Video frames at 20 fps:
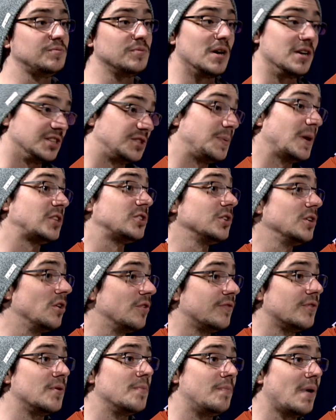especially
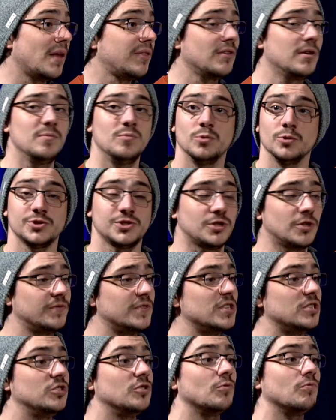over in Bethlehem, we'll serve
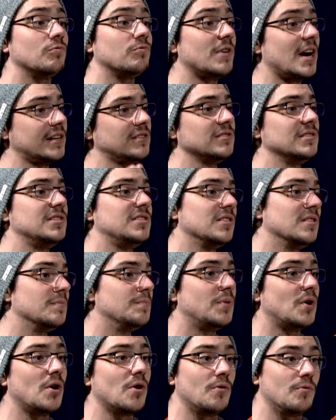it directly to the
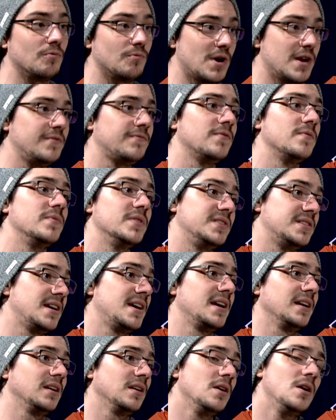bar right from the
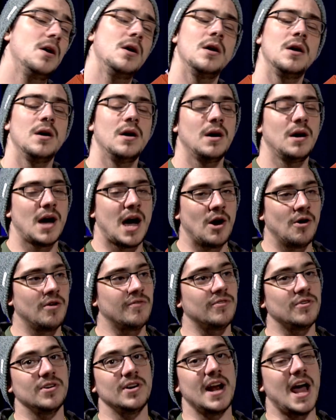tank.
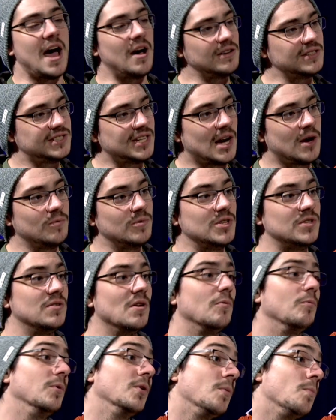However, in Allentown,
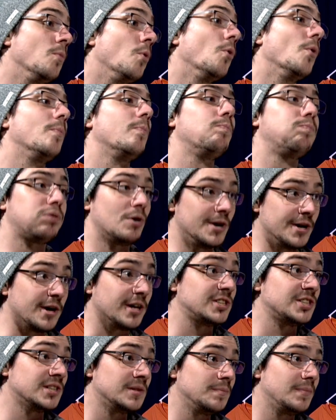we're more
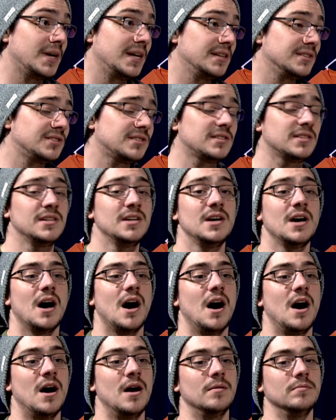production-based,
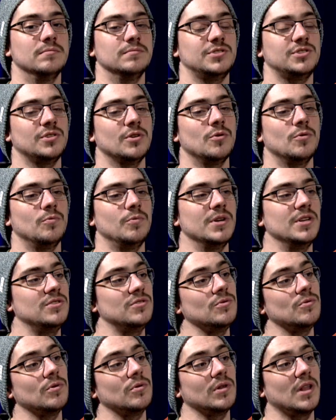so we
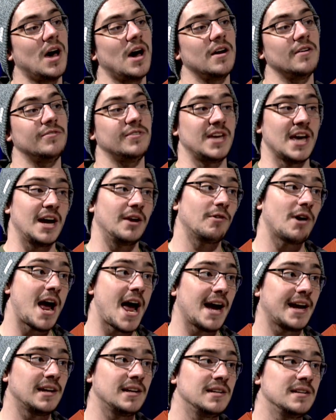do a lot of keg
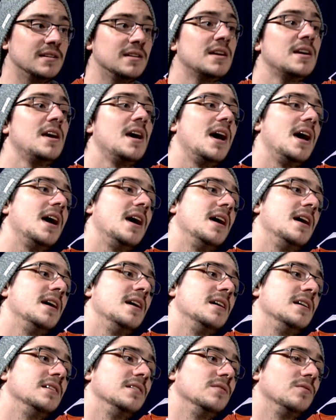racking,
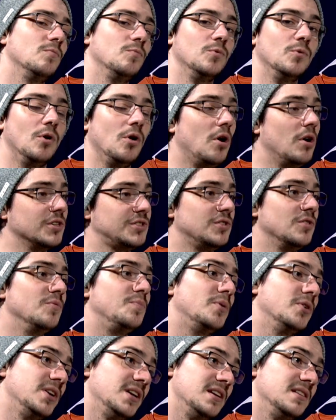and we'll also
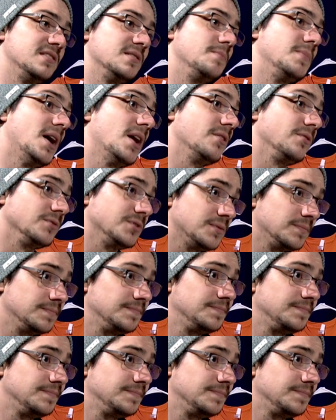put it into bottles.